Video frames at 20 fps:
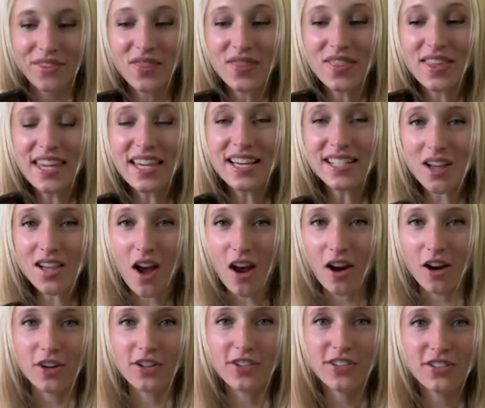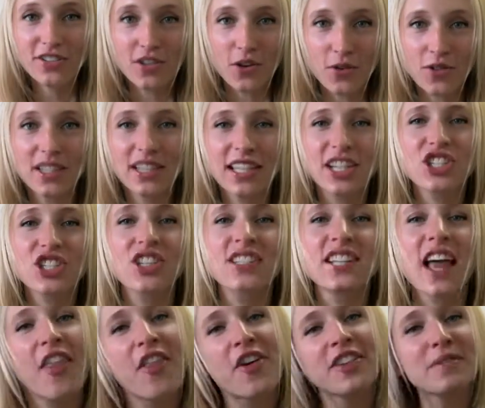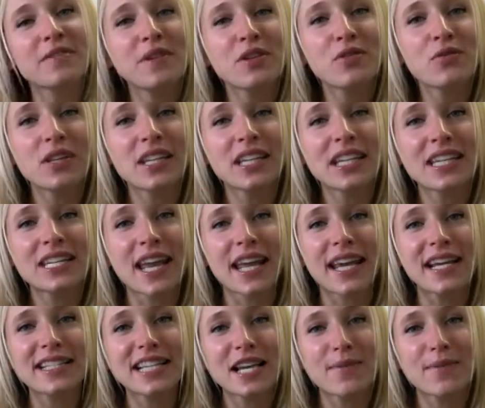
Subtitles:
These are so delicious, and there's something really nice